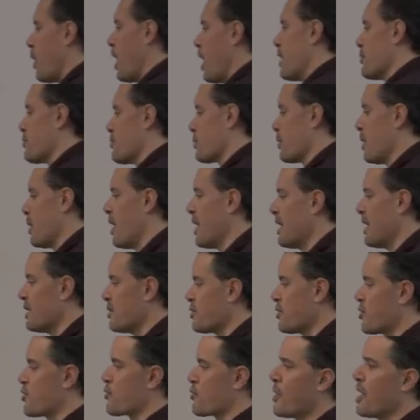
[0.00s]
underlying
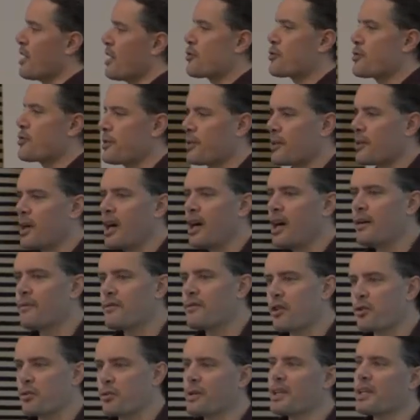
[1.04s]
structure of the
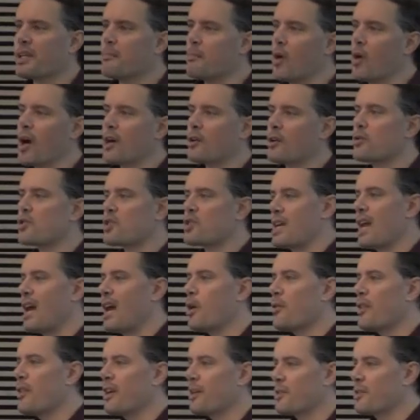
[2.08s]
3D models and how
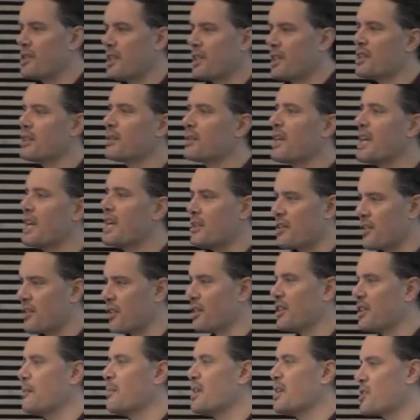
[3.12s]
they articulate and the
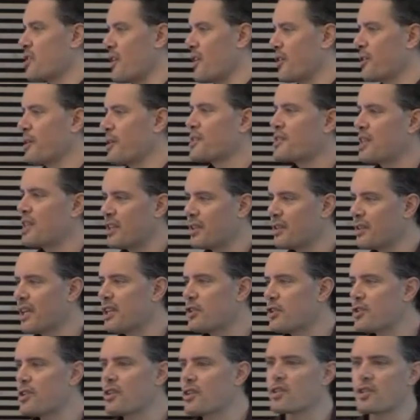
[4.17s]
limits on their
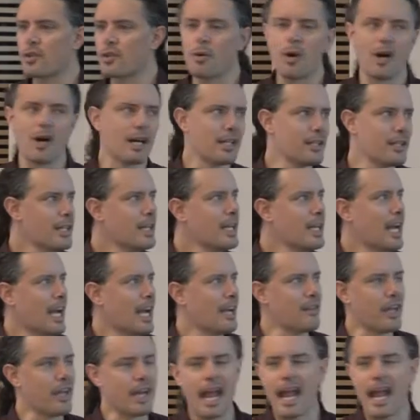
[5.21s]
articulation and so on.
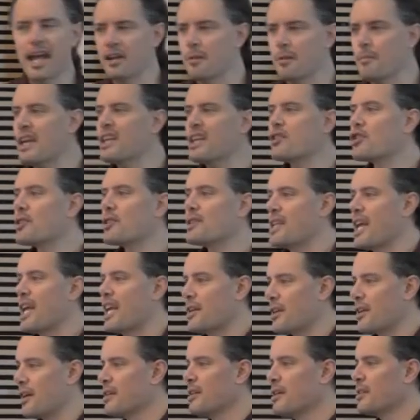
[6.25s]
And then animation
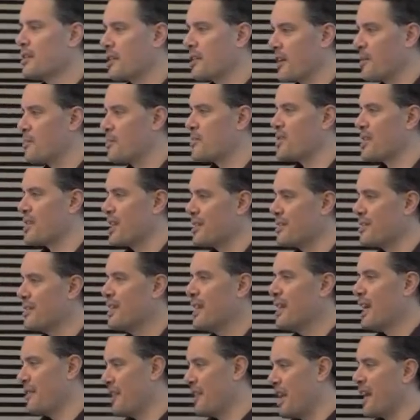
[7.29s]
data comes in,
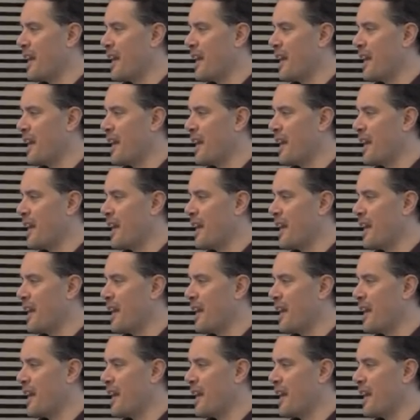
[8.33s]
and the